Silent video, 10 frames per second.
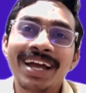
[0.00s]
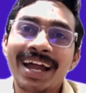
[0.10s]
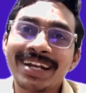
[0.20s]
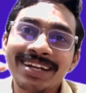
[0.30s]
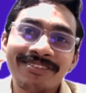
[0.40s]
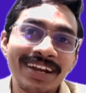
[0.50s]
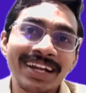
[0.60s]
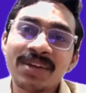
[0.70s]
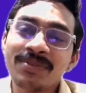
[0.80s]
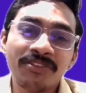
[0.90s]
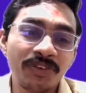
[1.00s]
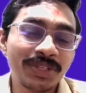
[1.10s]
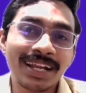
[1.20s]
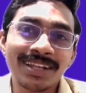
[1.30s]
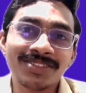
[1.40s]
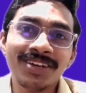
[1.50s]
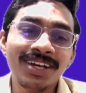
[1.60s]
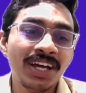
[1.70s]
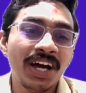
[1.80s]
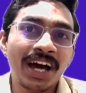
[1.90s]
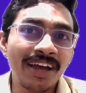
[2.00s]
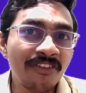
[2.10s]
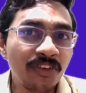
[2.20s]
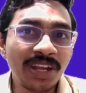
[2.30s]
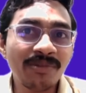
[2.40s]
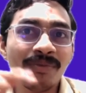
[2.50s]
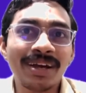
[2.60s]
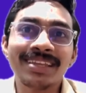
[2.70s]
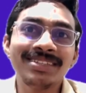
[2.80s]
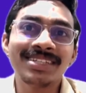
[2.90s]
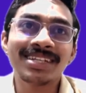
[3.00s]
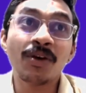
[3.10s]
at a different time in the future also, if you remember this